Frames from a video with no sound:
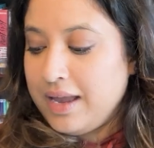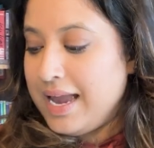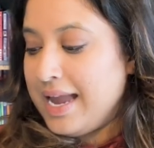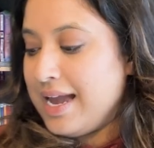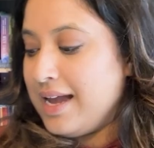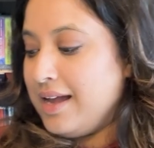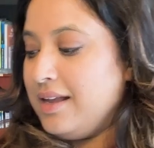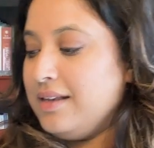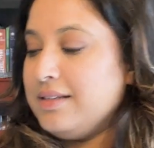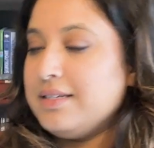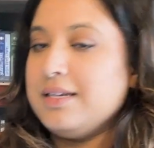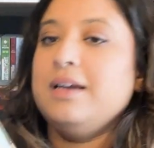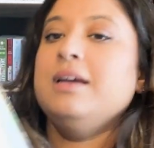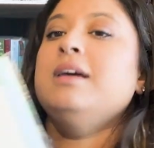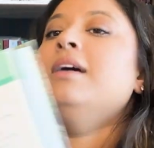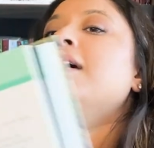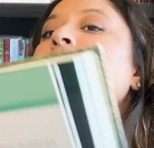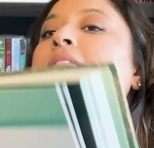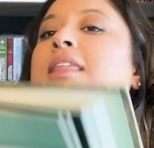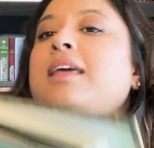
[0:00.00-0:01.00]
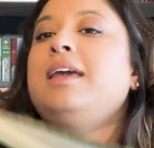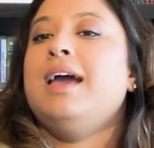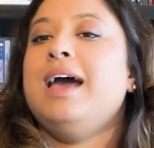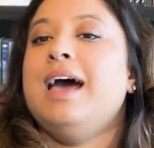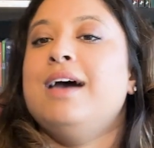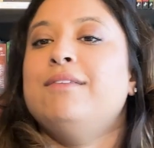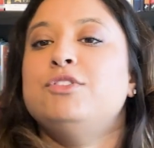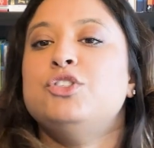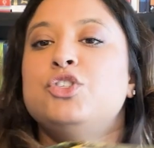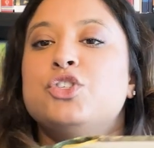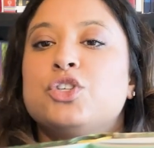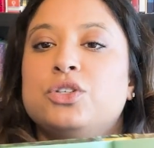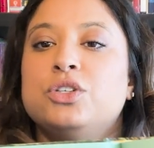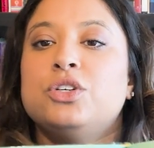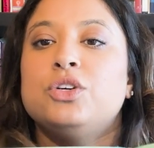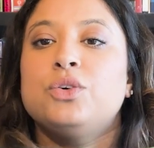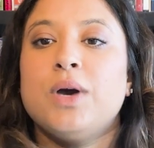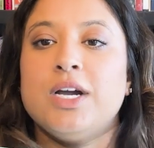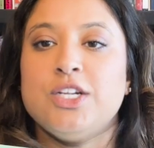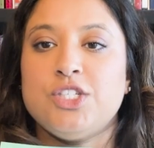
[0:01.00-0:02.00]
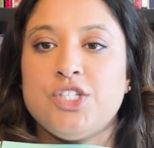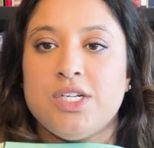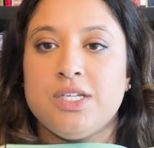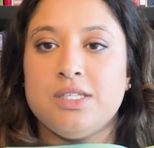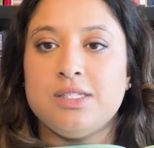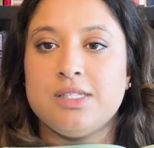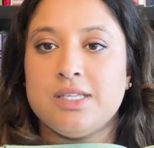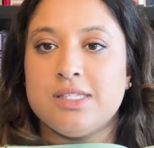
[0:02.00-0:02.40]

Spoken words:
and they have journal questions.